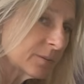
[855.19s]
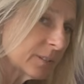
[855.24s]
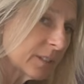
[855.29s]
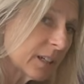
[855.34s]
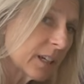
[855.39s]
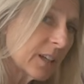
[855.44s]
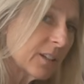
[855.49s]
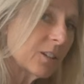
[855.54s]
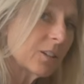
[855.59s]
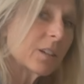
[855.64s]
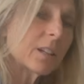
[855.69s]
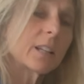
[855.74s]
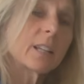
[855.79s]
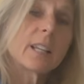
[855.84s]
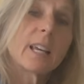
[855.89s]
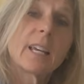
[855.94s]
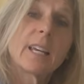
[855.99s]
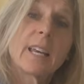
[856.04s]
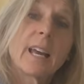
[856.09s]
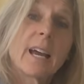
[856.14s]
Again, you can
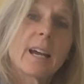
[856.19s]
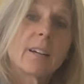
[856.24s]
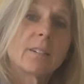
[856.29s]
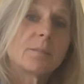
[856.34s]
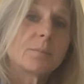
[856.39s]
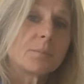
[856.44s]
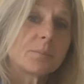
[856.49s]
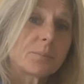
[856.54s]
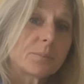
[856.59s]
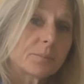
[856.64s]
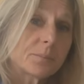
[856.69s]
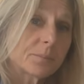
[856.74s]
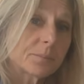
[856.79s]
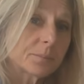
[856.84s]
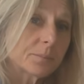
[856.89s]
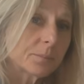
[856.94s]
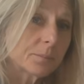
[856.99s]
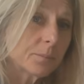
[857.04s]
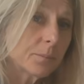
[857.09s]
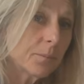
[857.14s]
lay down
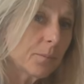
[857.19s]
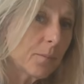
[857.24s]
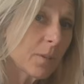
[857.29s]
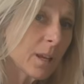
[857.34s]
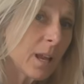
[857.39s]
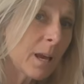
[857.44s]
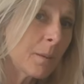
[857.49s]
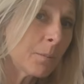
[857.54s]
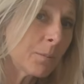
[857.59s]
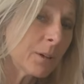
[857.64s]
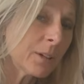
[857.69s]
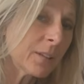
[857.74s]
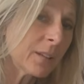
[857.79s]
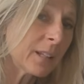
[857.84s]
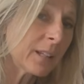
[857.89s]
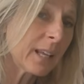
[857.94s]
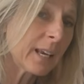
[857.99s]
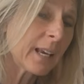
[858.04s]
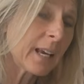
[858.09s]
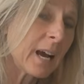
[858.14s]
and bring the
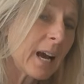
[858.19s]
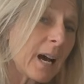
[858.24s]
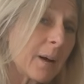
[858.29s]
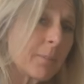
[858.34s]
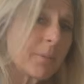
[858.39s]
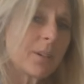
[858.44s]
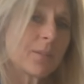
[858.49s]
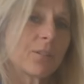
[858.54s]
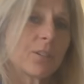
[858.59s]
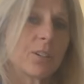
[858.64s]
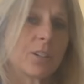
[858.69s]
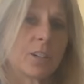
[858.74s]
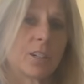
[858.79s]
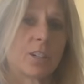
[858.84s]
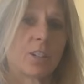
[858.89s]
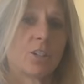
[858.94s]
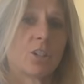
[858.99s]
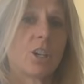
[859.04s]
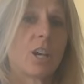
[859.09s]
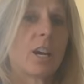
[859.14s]
leg up. If you're in
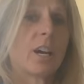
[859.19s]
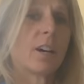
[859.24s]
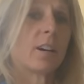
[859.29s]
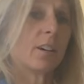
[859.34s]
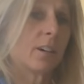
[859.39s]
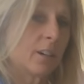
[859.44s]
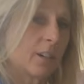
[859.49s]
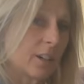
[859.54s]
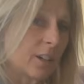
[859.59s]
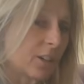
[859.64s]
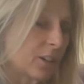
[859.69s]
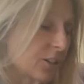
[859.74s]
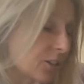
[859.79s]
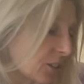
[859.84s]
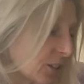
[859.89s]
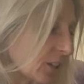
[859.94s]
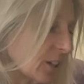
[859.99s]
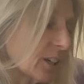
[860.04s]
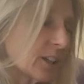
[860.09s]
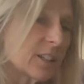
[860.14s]
a chair, you're
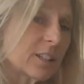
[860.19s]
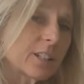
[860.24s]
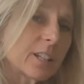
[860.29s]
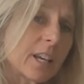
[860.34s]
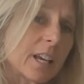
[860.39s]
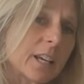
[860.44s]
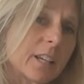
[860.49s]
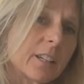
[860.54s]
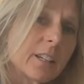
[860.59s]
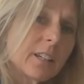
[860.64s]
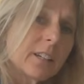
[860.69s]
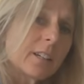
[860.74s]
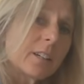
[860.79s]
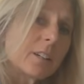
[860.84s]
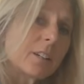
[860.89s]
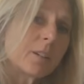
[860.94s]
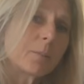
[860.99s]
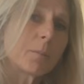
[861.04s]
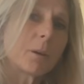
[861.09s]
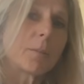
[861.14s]
just going to extend.
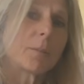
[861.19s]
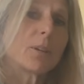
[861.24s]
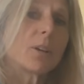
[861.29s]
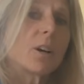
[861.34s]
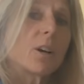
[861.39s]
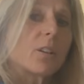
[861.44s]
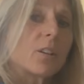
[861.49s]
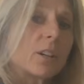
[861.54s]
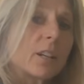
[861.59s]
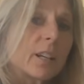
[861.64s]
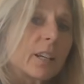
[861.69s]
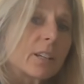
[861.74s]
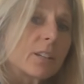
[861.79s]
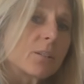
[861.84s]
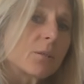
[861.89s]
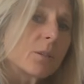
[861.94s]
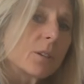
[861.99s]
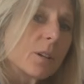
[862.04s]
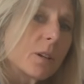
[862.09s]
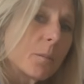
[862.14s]
Maybe your other leg
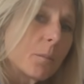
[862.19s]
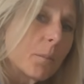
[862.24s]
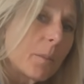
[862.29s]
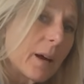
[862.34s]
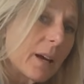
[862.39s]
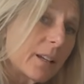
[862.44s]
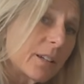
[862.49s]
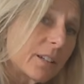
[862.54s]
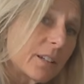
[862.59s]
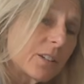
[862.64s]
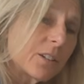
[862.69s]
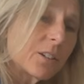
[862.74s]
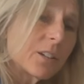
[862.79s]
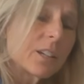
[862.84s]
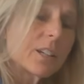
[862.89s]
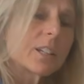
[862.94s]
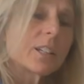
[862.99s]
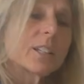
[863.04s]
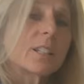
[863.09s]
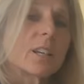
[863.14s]
is bent and you
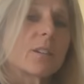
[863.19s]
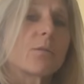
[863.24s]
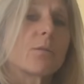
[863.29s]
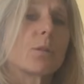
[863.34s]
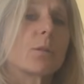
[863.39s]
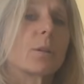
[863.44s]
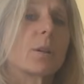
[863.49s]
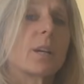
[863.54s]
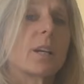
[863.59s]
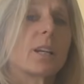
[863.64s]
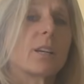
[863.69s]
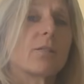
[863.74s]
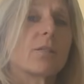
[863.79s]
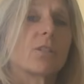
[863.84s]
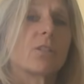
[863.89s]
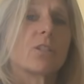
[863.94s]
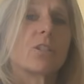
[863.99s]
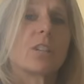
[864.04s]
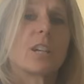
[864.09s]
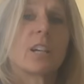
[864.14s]
could extend forward. And if
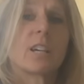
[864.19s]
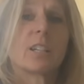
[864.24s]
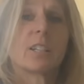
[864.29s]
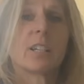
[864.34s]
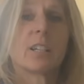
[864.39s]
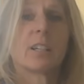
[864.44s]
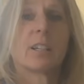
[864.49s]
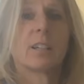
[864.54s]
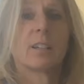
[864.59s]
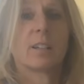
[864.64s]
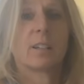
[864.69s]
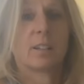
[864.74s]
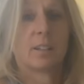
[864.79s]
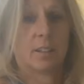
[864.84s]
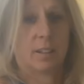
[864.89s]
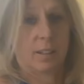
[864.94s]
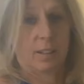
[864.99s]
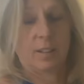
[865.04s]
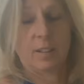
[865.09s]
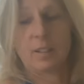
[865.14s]
you're standing,
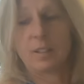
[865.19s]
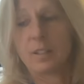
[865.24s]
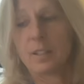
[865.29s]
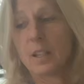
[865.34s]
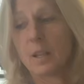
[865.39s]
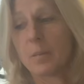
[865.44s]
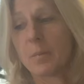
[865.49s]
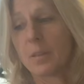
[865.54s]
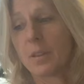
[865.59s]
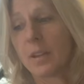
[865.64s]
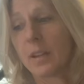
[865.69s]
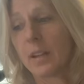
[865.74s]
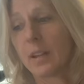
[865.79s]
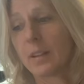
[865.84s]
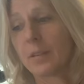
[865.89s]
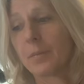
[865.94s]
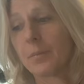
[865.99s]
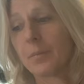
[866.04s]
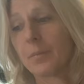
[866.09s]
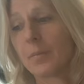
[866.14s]
same
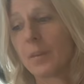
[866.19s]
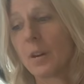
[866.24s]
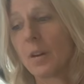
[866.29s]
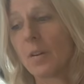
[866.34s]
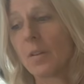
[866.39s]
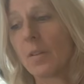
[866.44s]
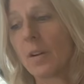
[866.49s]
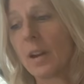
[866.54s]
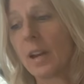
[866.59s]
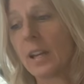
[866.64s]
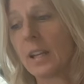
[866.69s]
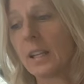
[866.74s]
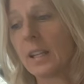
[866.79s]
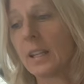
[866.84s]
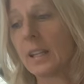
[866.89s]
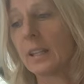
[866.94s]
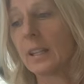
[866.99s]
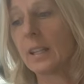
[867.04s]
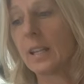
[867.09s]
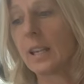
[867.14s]
thing. All right,
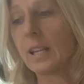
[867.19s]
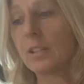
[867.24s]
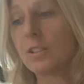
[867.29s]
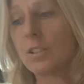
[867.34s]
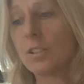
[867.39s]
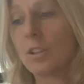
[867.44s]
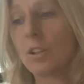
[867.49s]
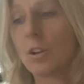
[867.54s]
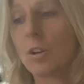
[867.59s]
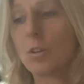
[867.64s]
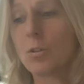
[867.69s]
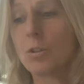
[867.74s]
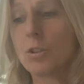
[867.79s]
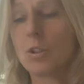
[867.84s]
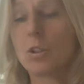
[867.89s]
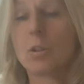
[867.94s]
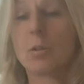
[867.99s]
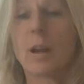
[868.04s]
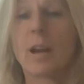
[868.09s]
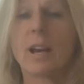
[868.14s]
let's go
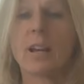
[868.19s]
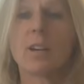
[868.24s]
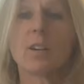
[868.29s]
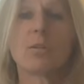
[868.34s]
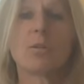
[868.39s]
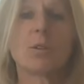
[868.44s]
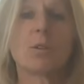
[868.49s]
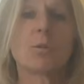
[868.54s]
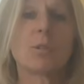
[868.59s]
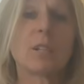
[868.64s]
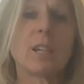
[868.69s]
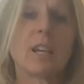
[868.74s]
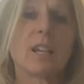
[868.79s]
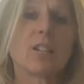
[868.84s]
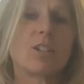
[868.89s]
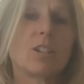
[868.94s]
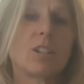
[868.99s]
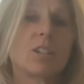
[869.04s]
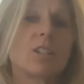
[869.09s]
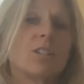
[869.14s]
to ankle
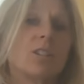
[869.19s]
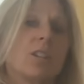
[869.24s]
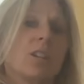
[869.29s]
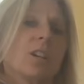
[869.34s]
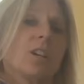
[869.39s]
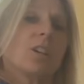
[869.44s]
rotations.